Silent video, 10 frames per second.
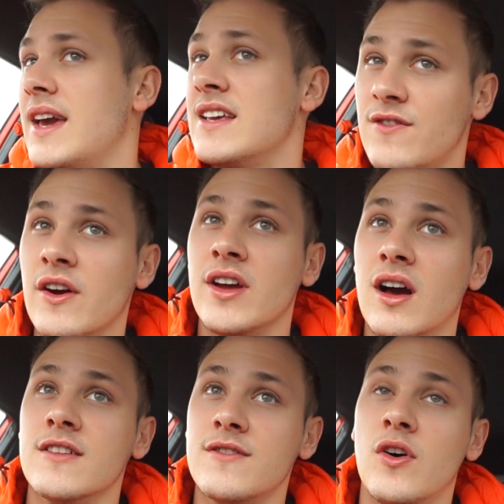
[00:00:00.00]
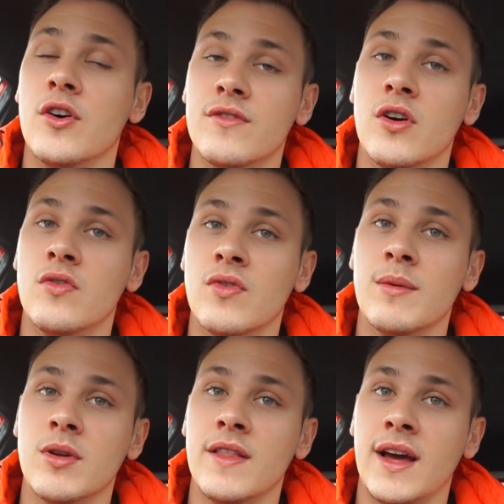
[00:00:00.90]
It's very hard to find vinyl
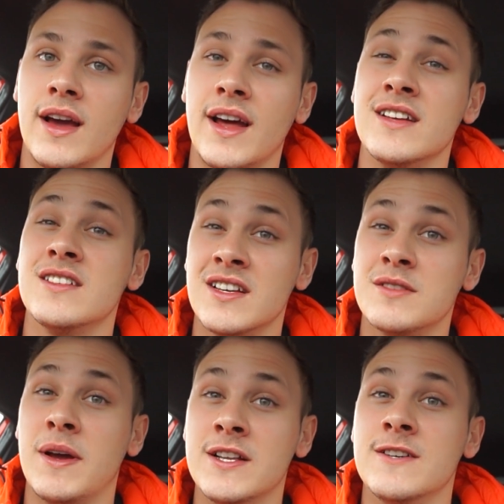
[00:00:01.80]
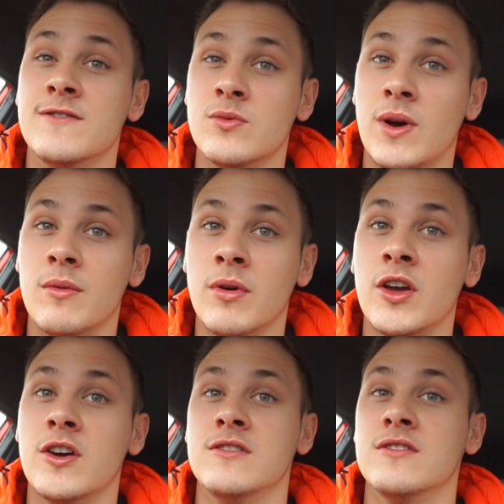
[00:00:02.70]
wrap like that, and it's expensive as well
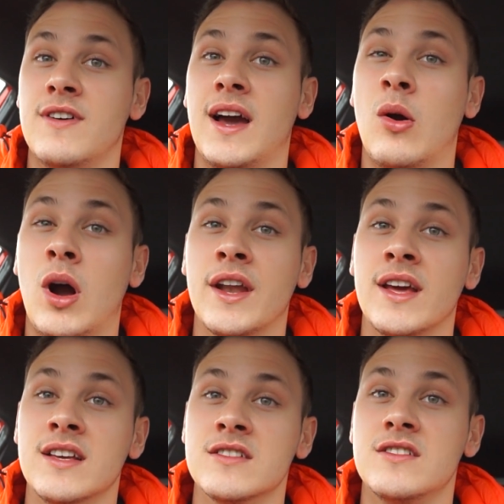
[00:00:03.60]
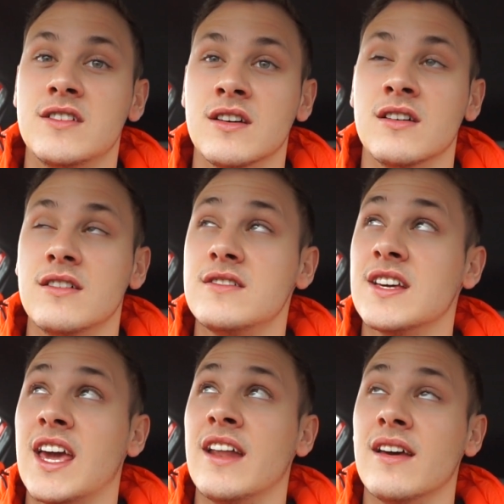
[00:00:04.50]
because of how hard it is to
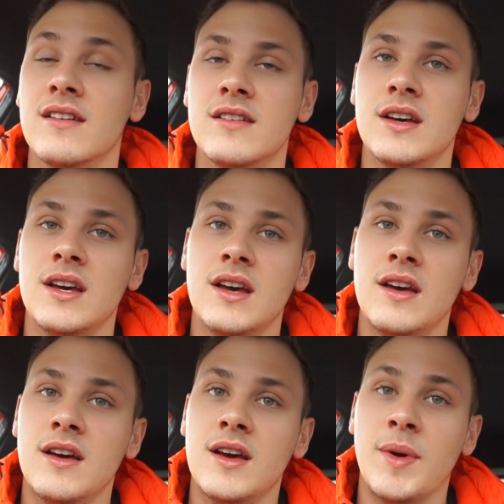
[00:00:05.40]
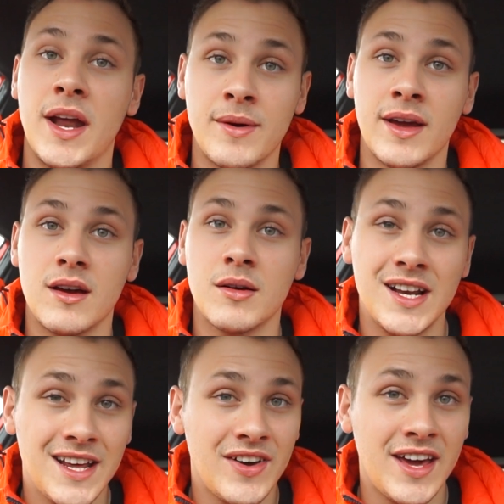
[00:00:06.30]
get it. But anyway, I'm
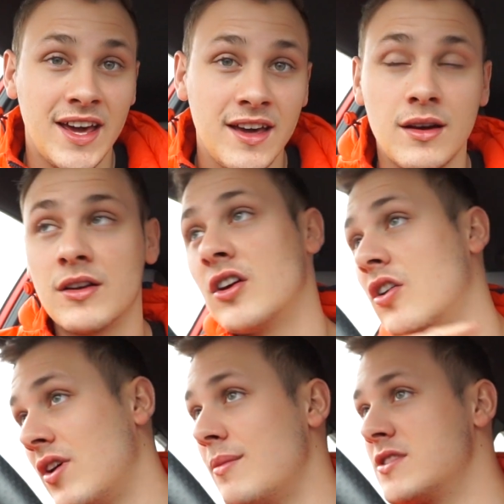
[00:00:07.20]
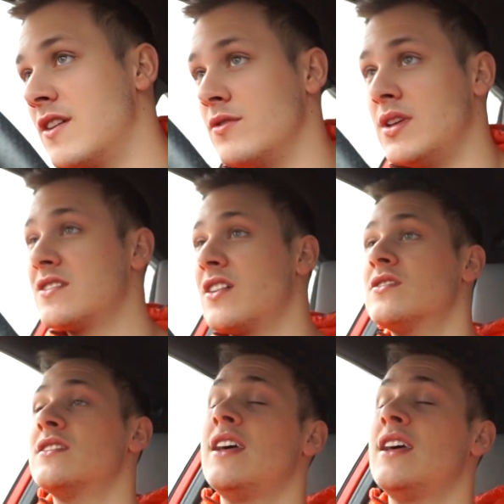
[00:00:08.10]
going to leave it here. I'm going to go grab my stuff from Tesco's,